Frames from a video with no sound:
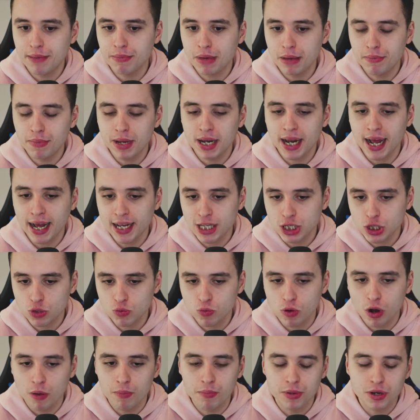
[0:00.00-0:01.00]
maybe
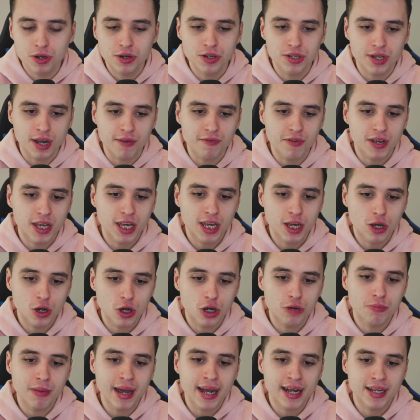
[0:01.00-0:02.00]
later on, because I think he
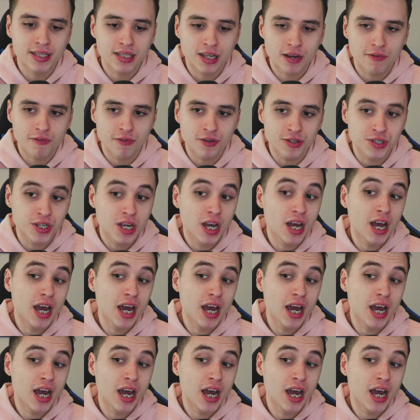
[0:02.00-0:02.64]
could make a difference,